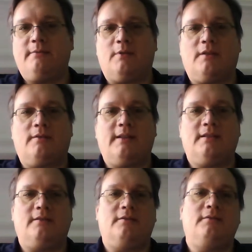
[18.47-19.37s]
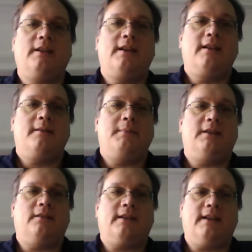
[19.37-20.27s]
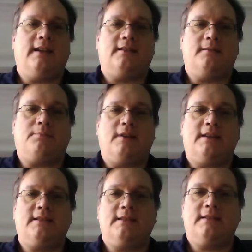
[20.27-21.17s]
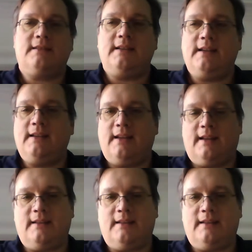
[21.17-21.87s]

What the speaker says: We're going to be looking at the presidency and